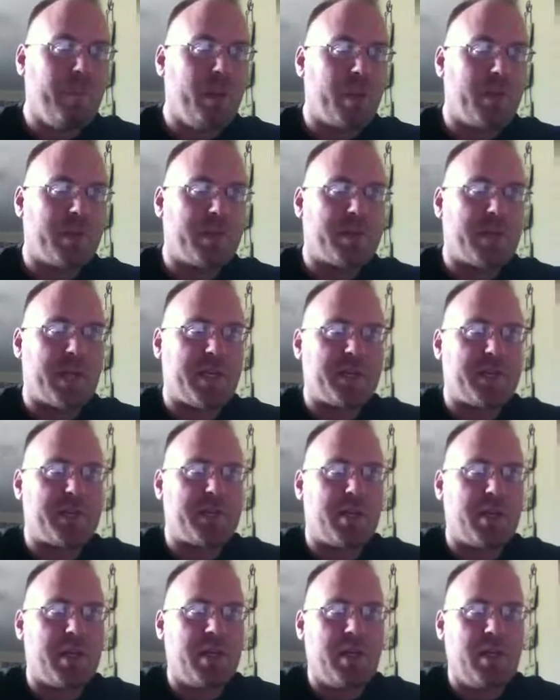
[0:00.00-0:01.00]
The second
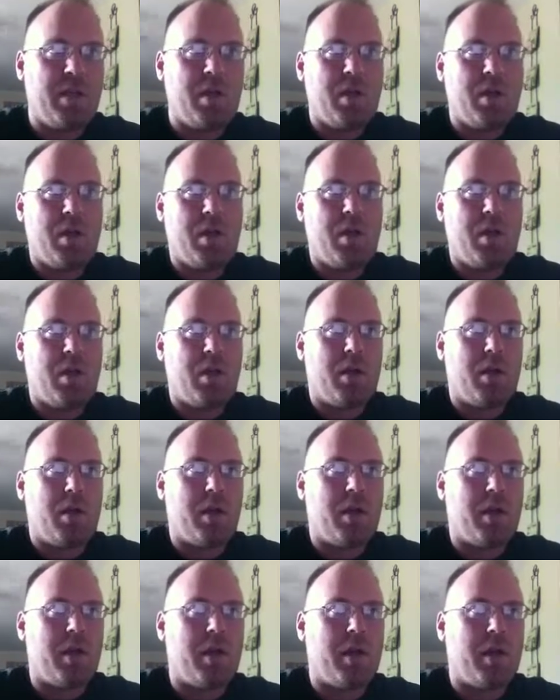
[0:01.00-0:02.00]
study
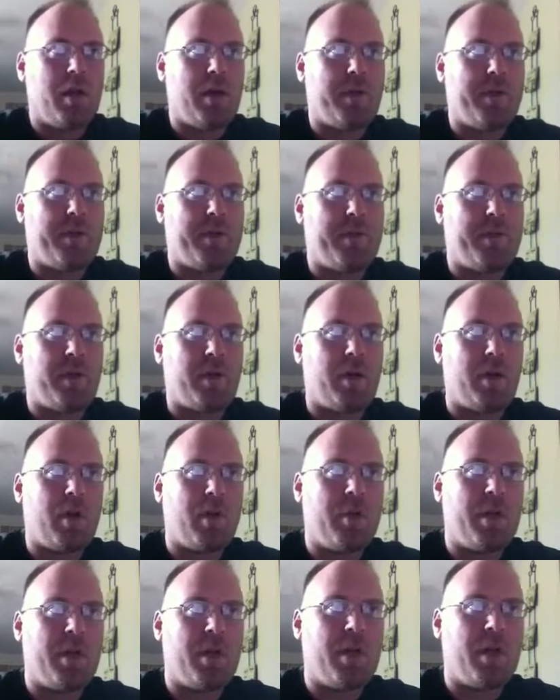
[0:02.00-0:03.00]
of
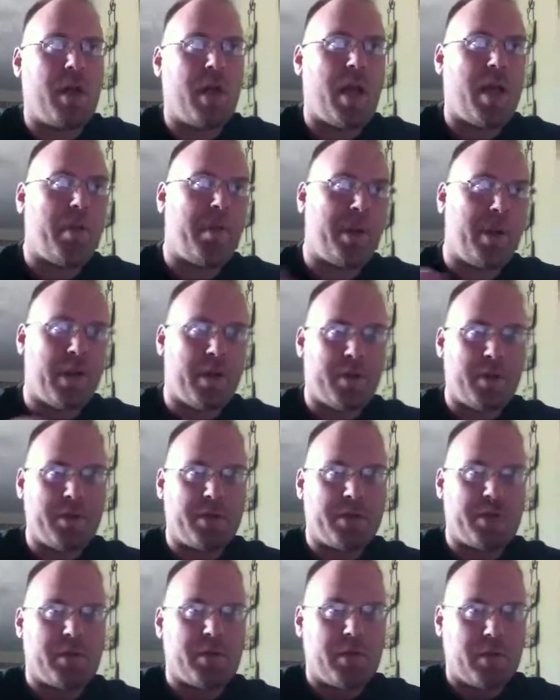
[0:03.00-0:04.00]
Hermann
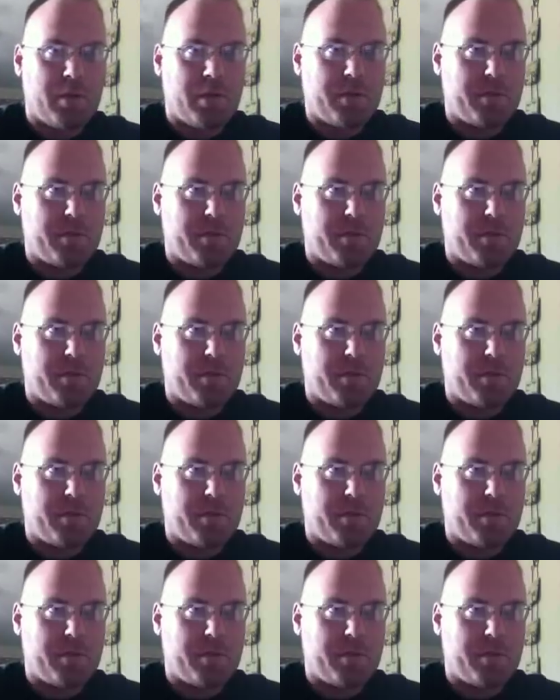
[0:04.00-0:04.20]
Ebbinghaus